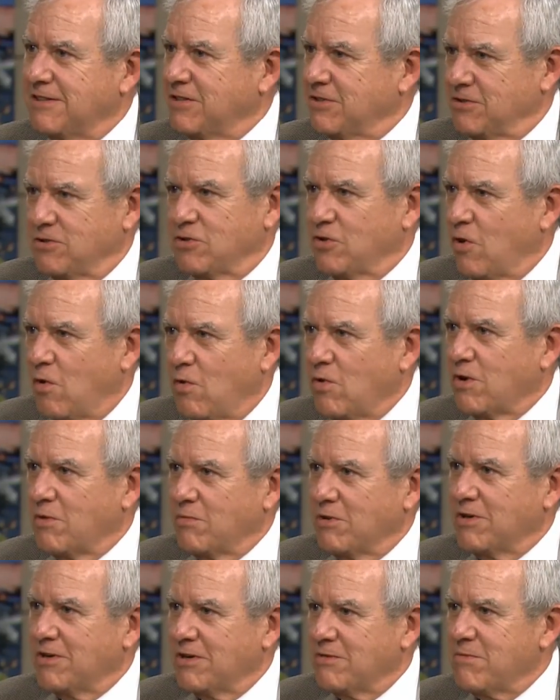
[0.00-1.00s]
the whole
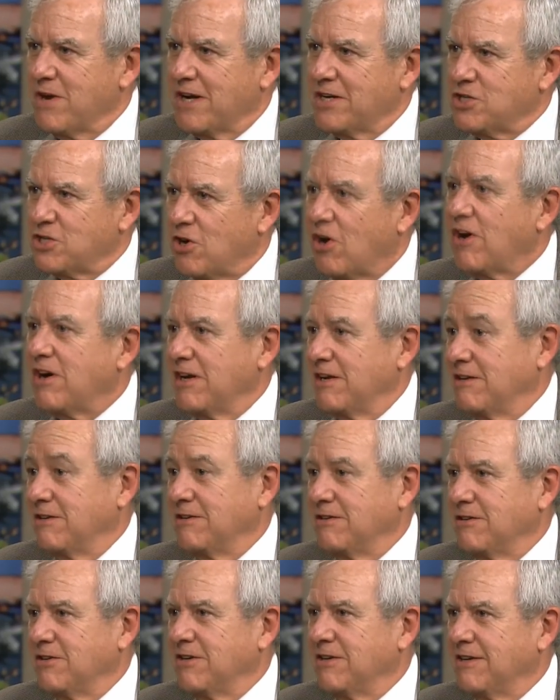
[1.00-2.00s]
community by starting
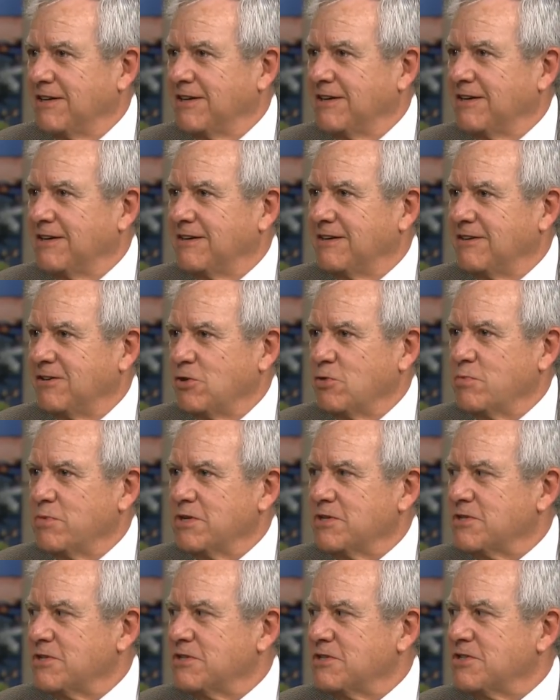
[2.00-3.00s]
uh, new
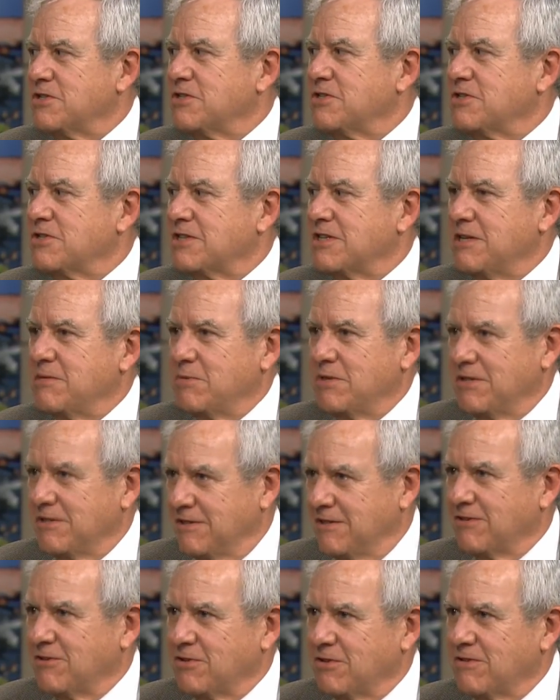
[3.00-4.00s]
businesses,
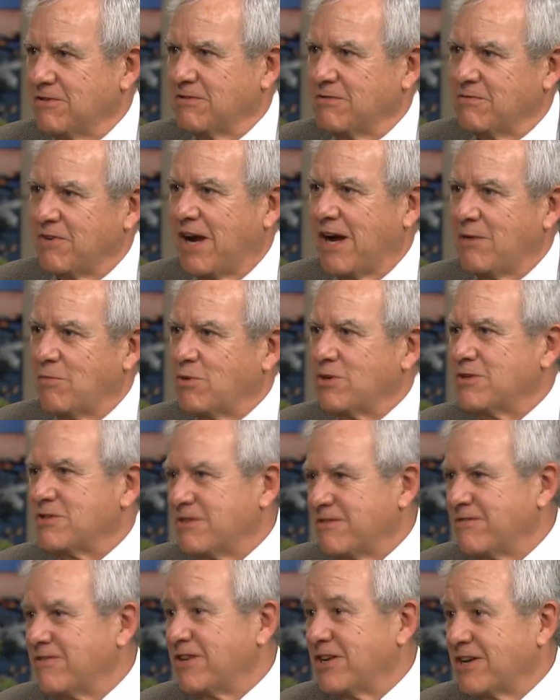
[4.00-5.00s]
keeping, you know, the
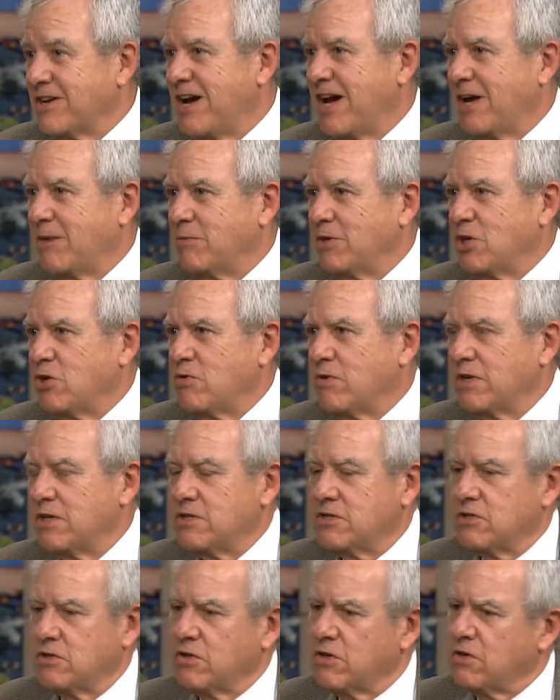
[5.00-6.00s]
vibrancy of the economy
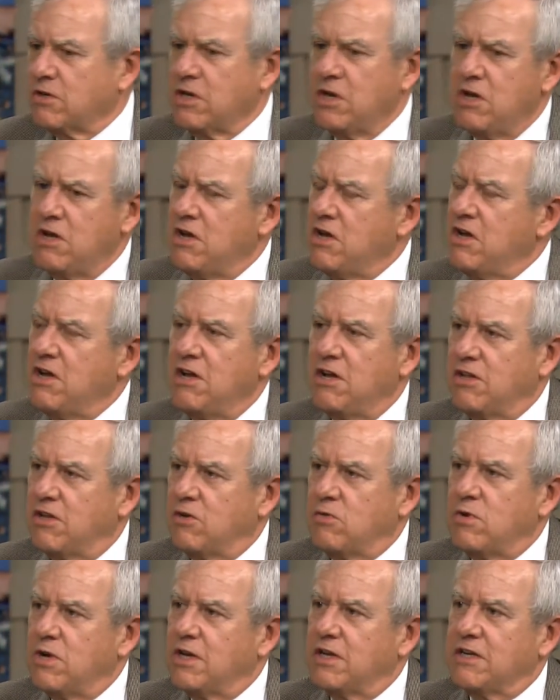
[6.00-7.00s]
going. So they're,
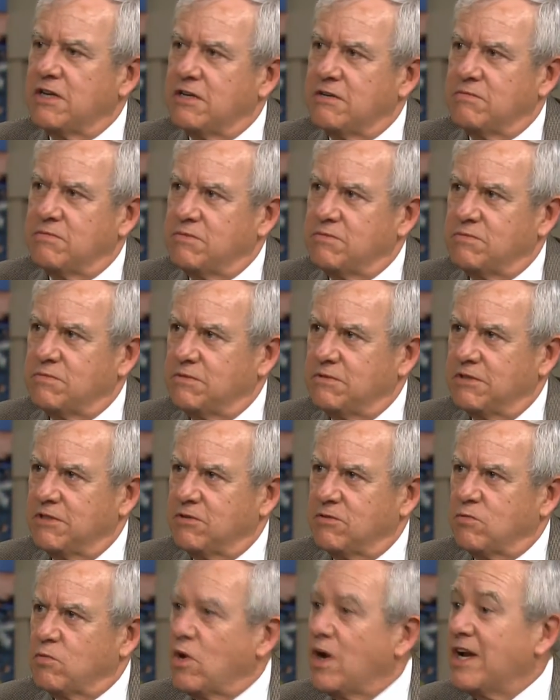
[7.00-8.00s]
they're really, you
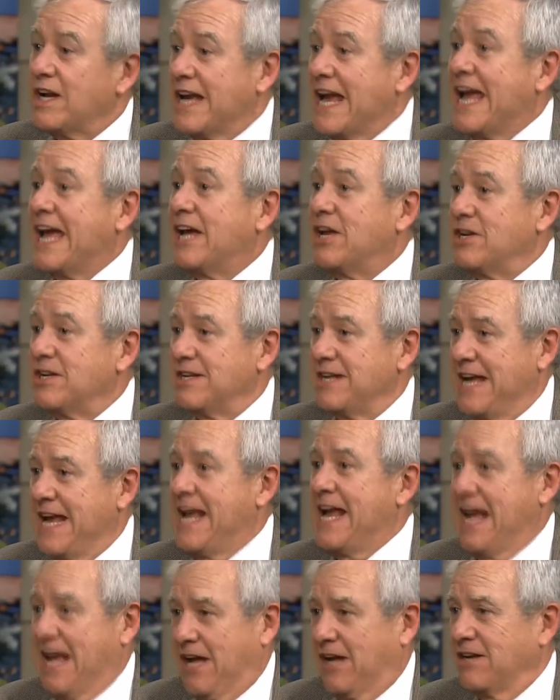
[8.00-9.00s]
know, run hand in
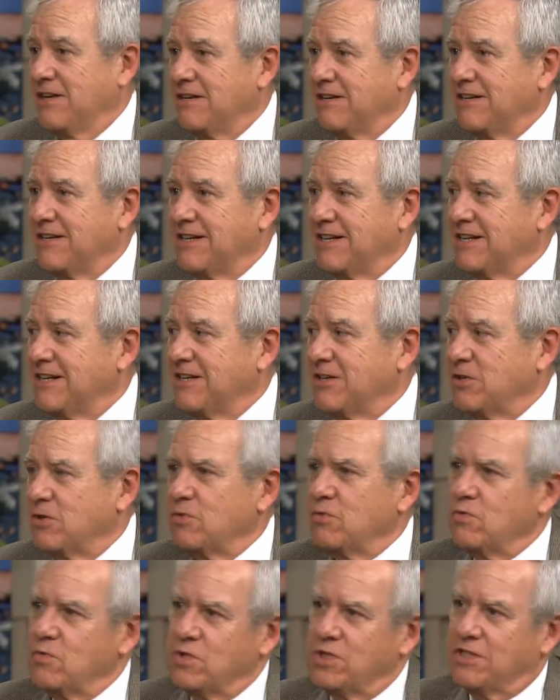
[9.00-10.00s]
hand. Uh,
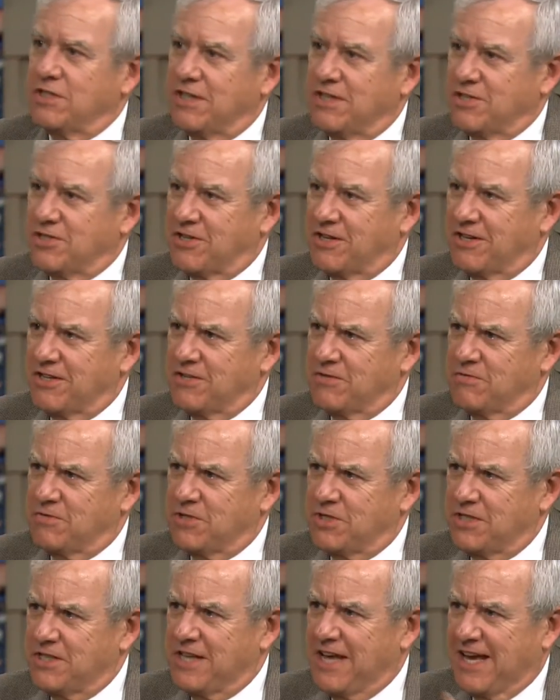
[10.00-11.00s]
you wouldn't necessarily
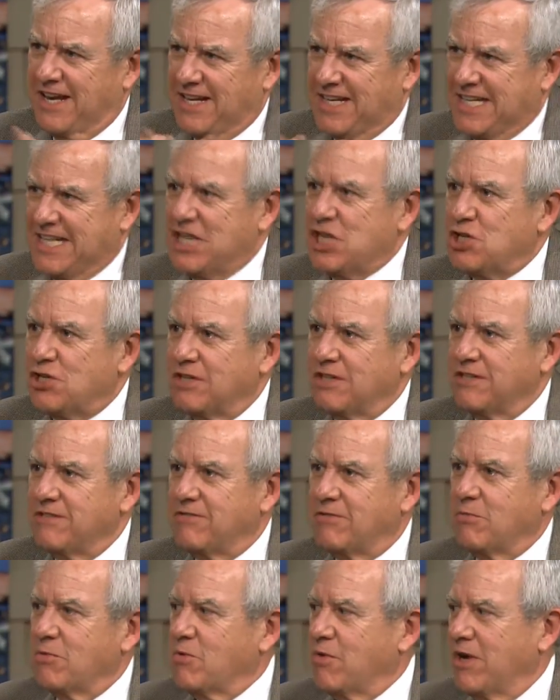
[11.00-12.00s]
see that initially
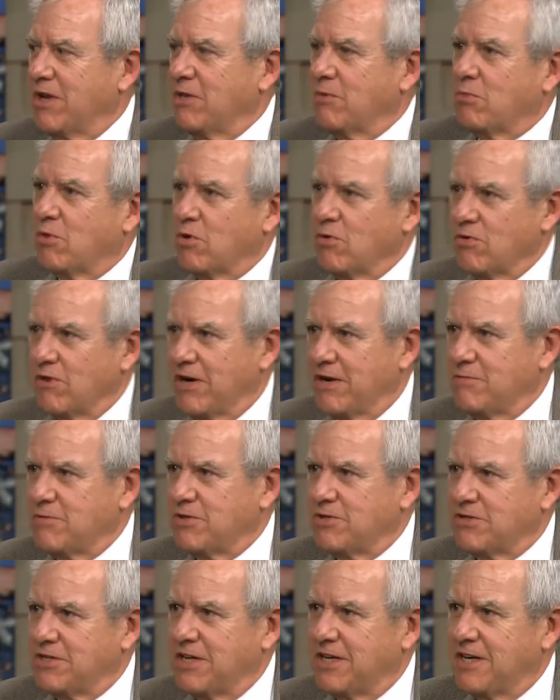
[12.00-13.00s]
from the way the
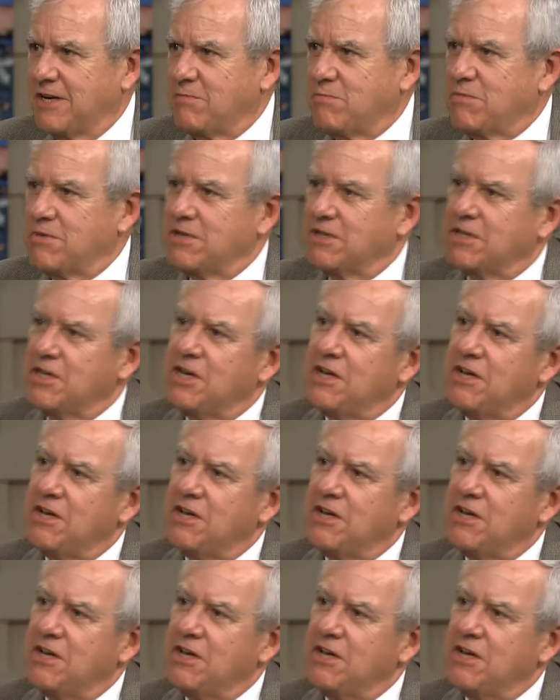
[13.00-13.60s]
programs are set up, but